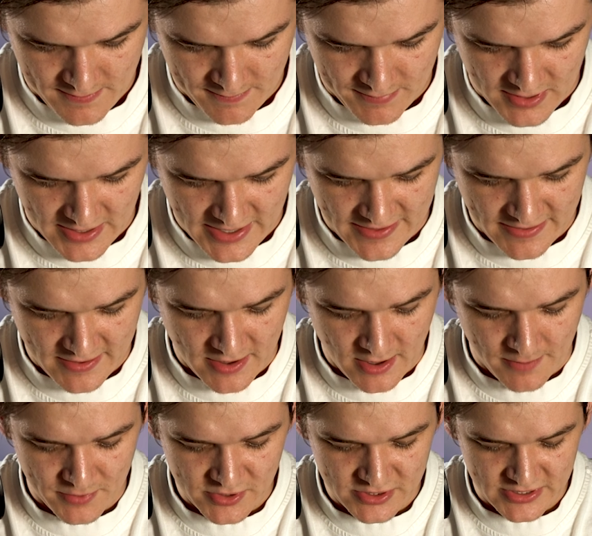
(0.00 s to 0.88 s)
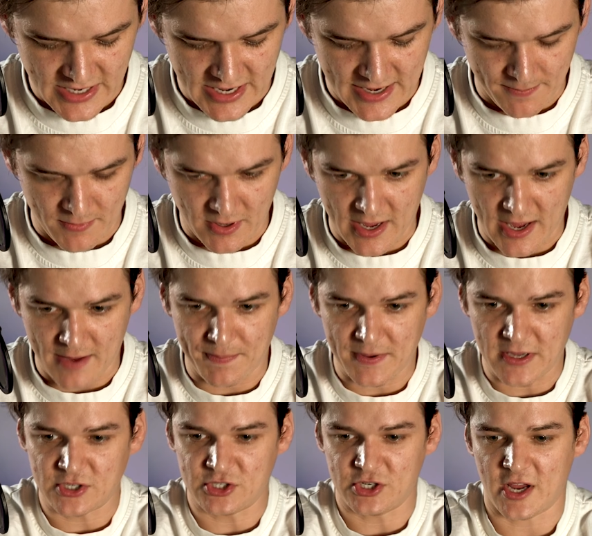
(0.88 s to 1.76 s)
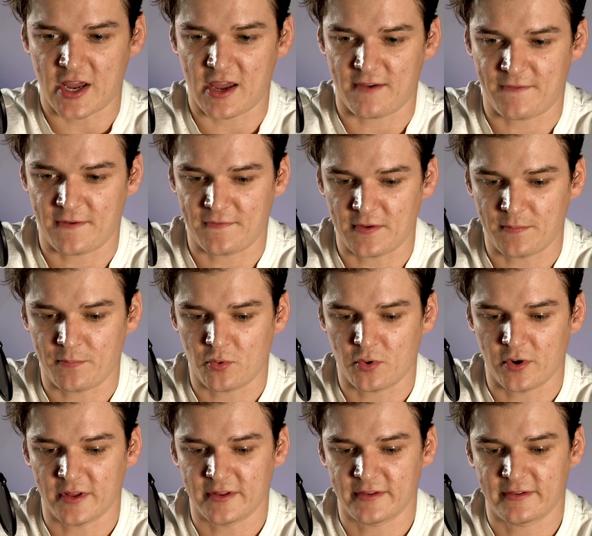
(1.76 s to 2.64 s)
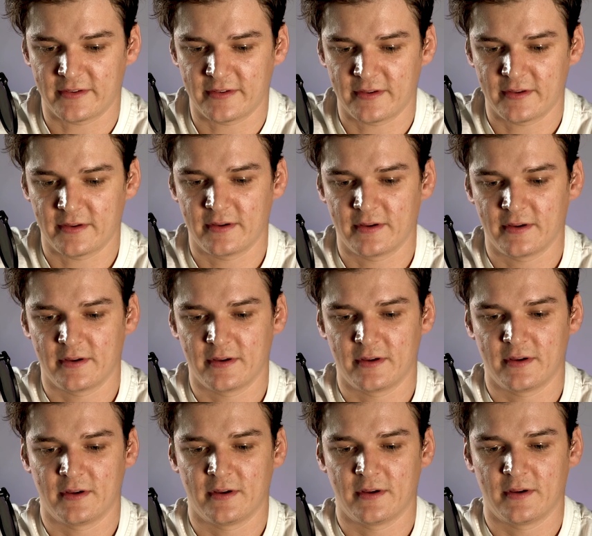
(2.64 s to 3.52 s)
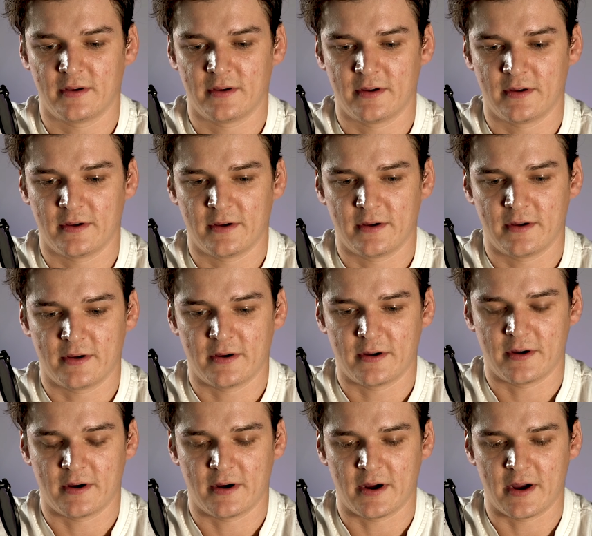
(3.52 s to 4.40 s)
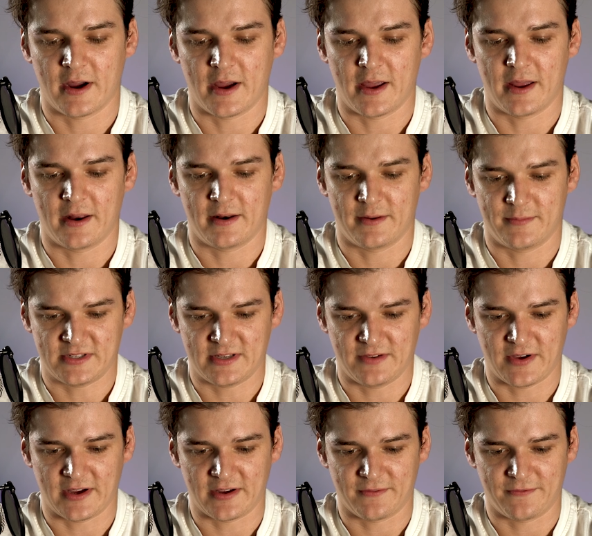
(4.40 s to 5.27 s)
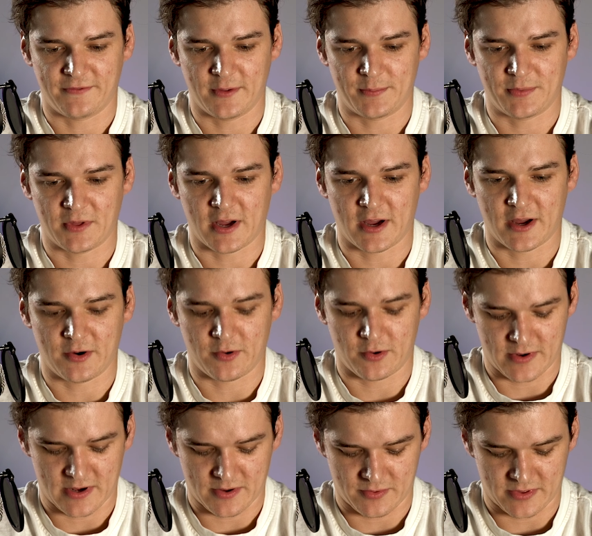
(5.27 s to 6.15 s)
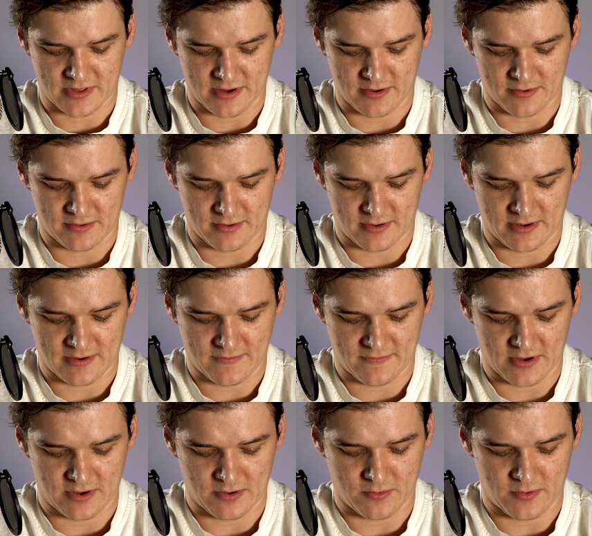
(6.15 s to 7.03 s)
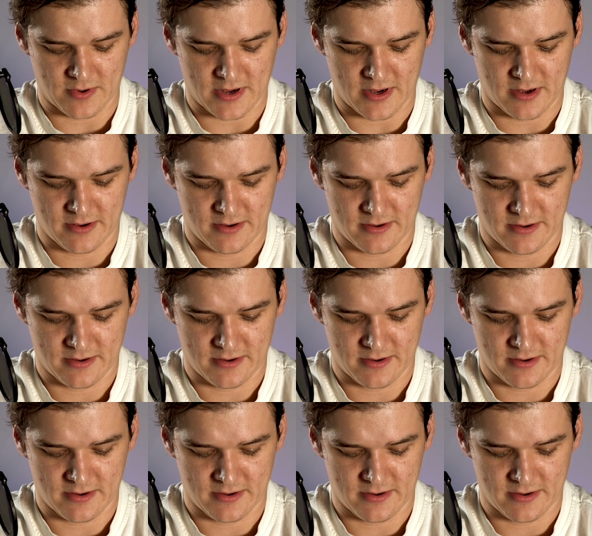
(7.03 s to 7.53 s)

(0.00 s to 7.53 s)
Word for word: Playing the numbers game, KPJ, 50 points. All right, let me see if I can flip the auto around without giving it away.